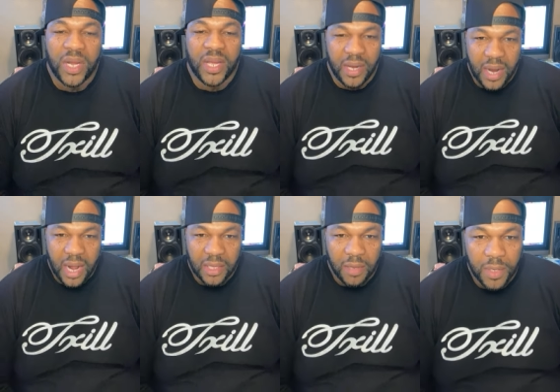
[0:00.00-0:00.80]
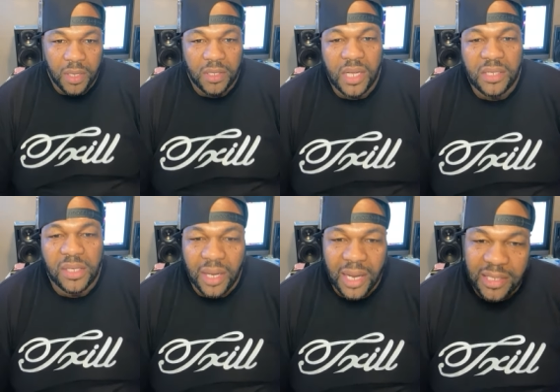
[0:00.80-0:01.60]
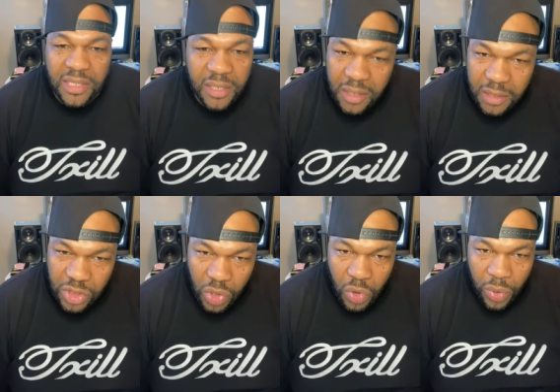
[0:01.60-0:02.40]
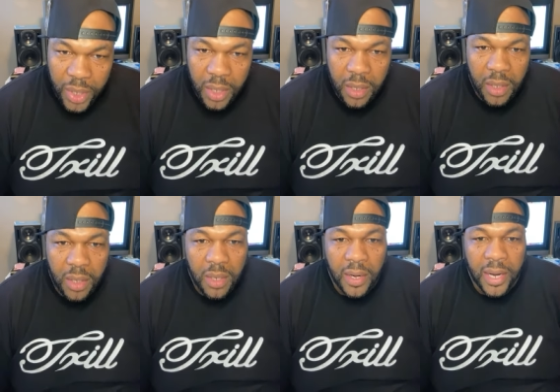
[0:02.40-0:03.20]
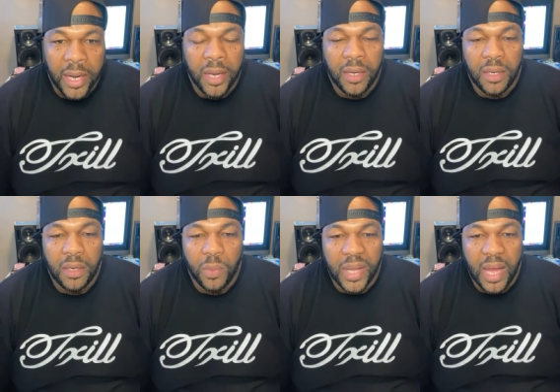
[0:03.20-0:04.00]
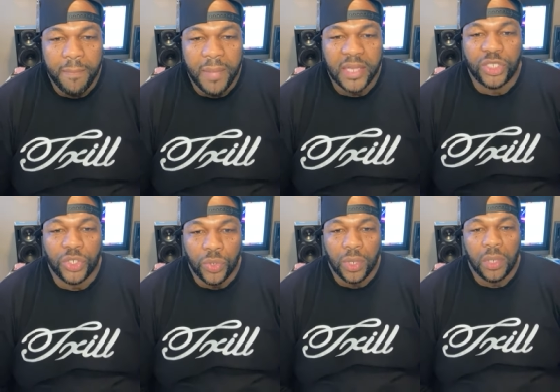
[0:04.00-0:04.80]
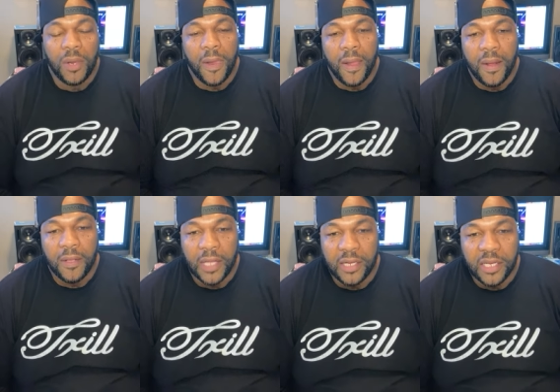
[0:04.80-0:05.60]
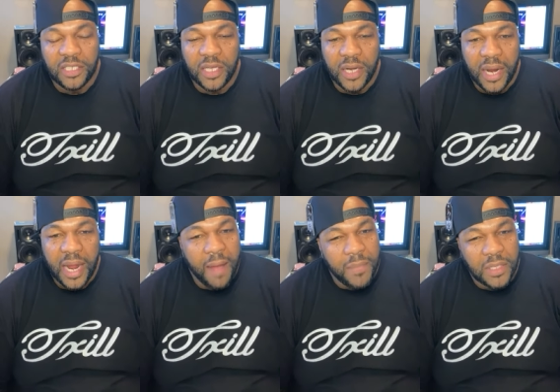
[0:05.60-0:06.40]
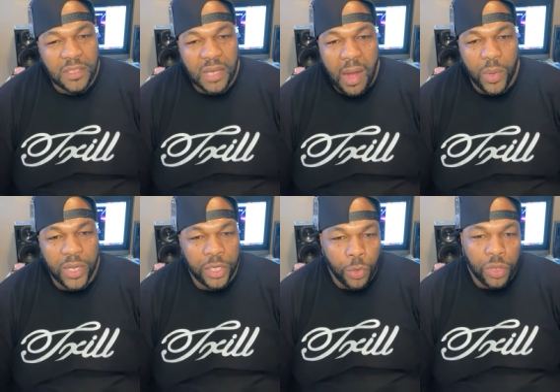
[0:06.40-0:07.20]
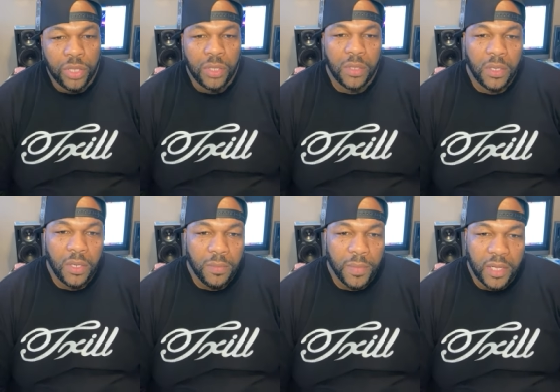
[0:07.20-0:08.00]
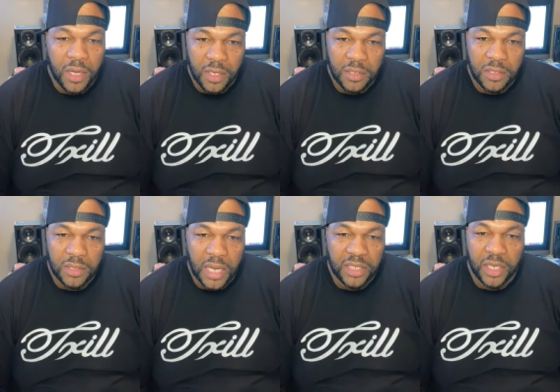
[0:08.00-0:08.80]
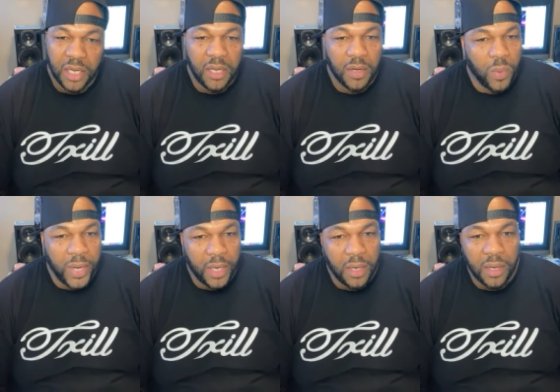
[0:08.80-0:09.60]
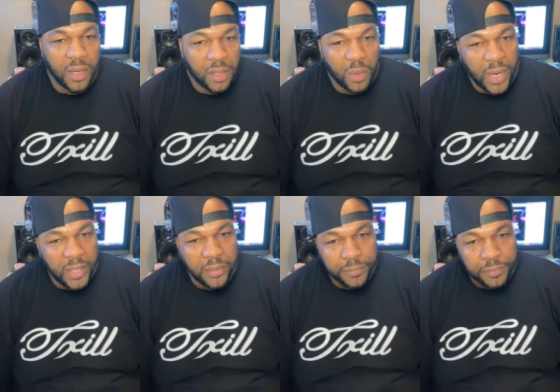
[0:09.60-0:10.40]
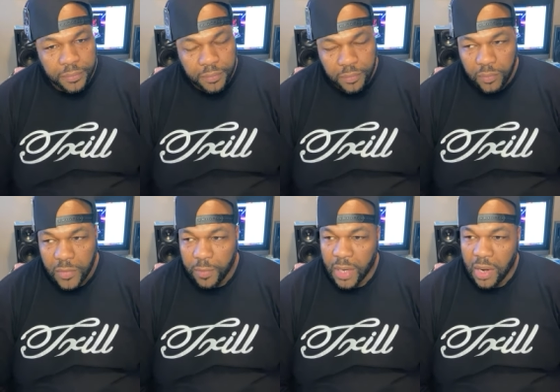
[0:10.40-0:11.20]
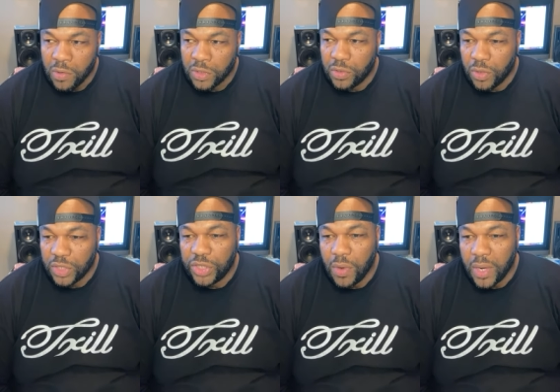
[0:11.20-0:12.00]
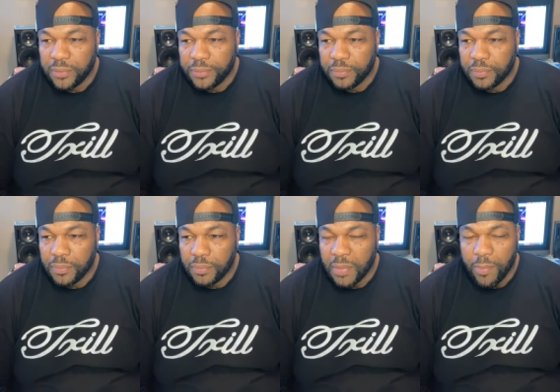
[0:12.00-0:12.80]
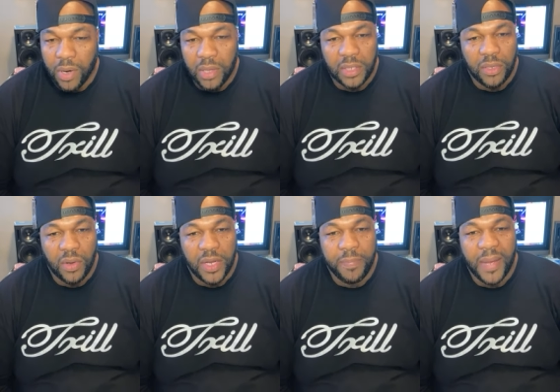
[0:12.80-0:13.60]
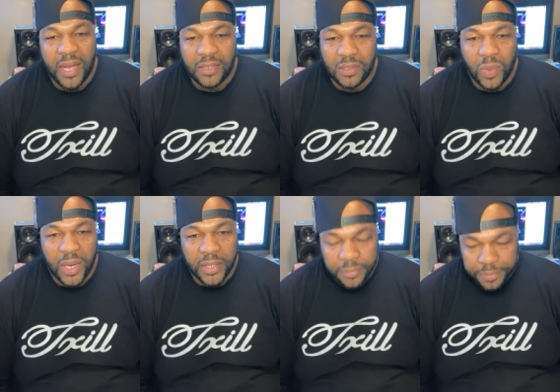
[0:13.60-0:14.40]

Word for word: to get it out there because there's a lesson in the story, and we got to make sure that this shit ain't happening to our youth, because that shit could have went another way. But long story short, my brother, you know, he passed away,